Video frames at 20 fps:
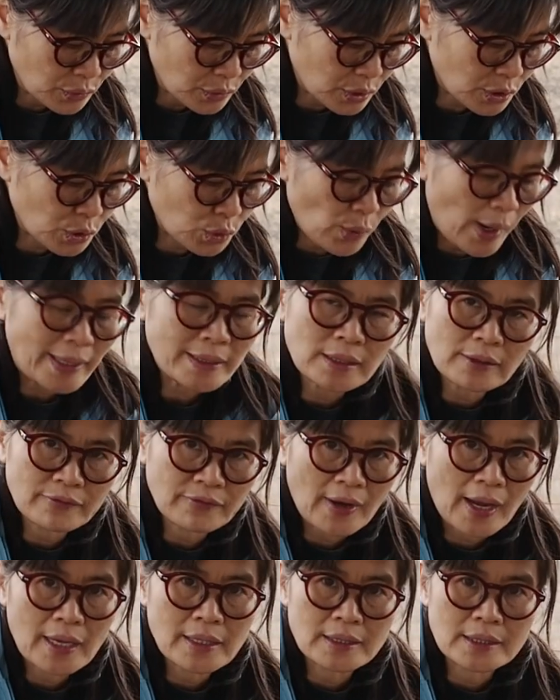
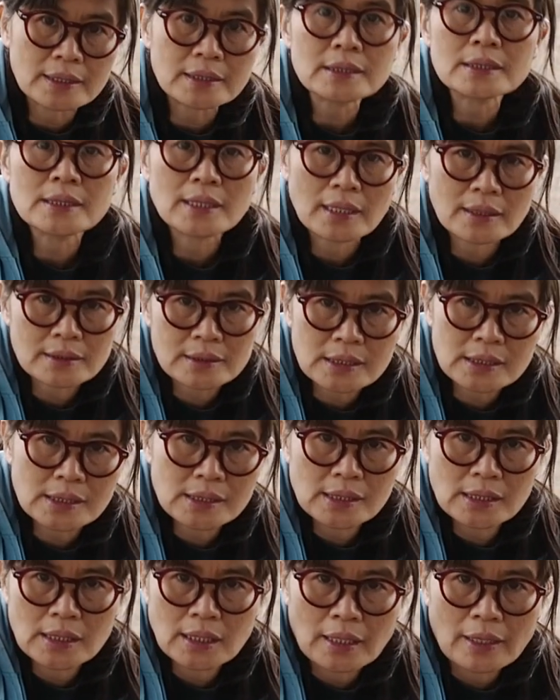stratify it and
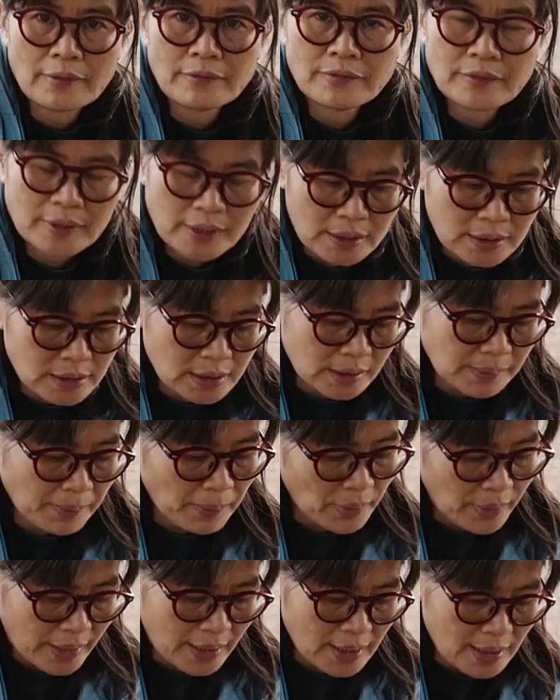see if in
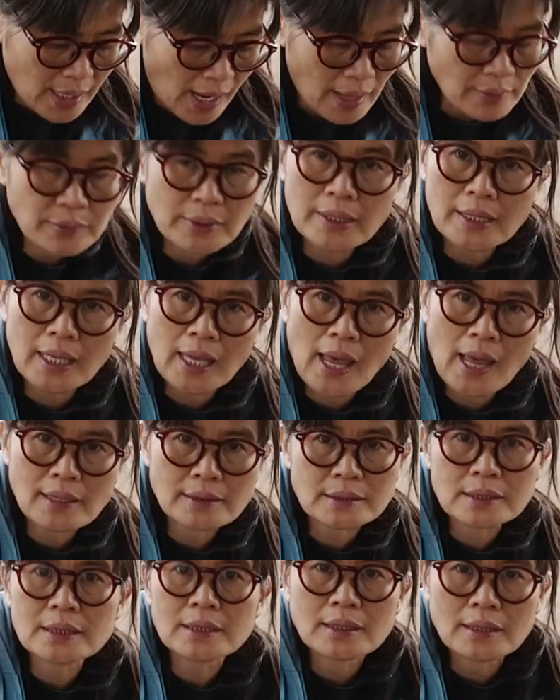spring I will
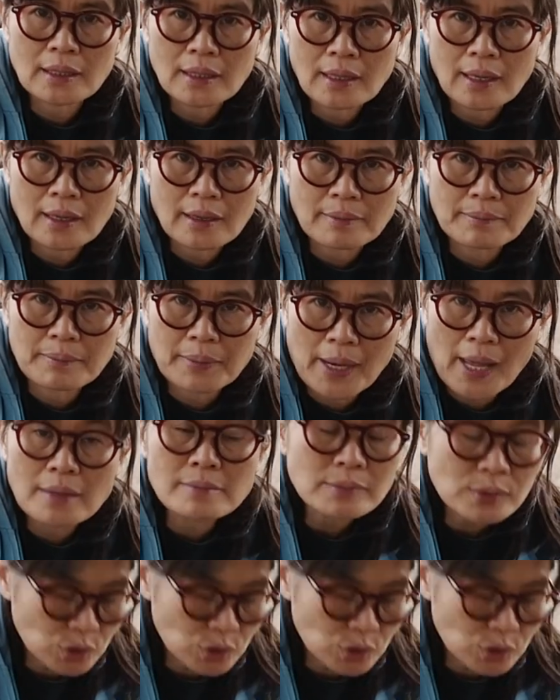get a plum